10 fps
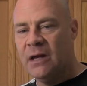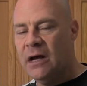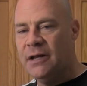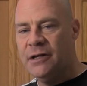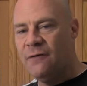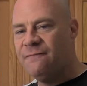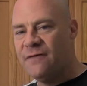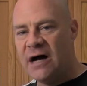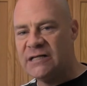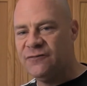no
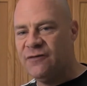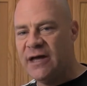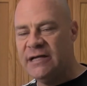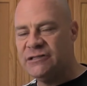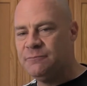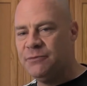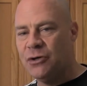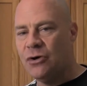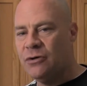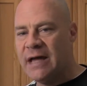phosphates,
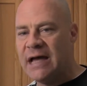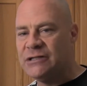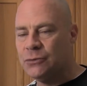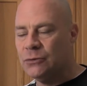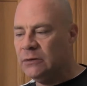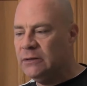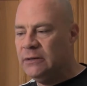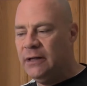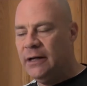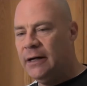pure, natural.